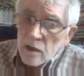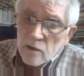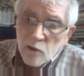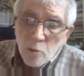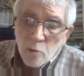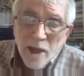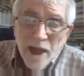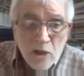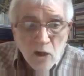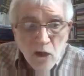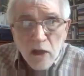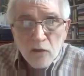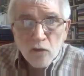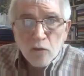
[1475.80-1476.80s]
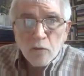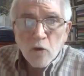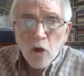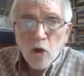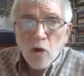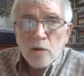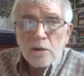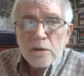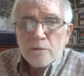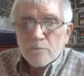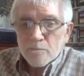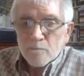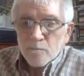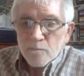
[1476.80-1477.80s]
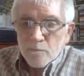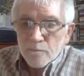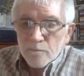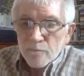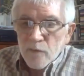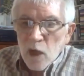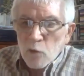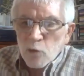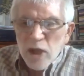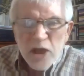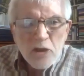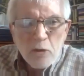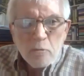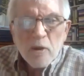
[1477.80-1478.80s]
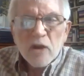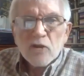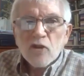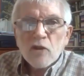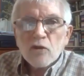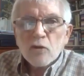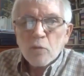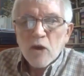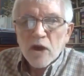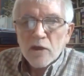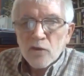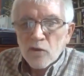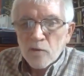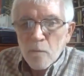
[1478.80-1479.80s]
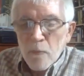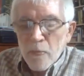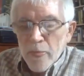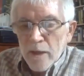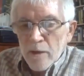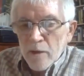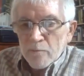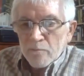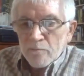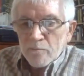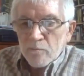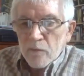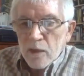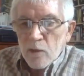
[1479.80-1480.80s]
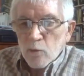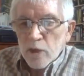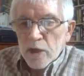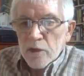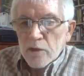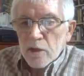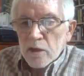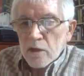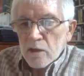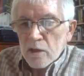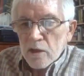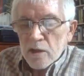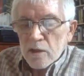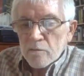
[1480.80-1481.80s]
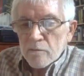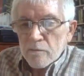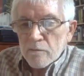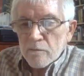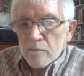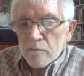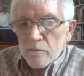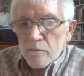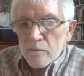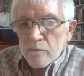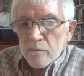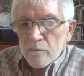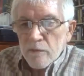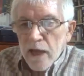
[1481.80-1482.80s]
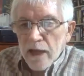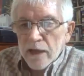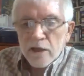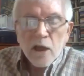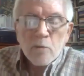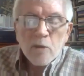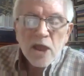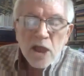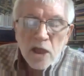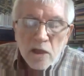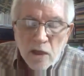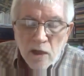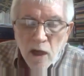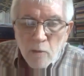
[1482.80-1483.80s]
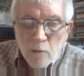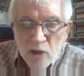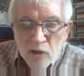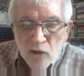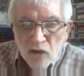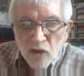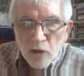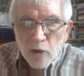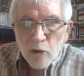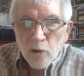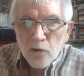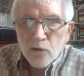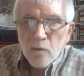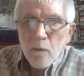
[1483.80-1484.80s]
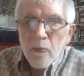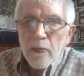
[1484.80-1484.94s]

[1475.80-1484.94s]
Go back last fall, read the business press, read the academic economics journals.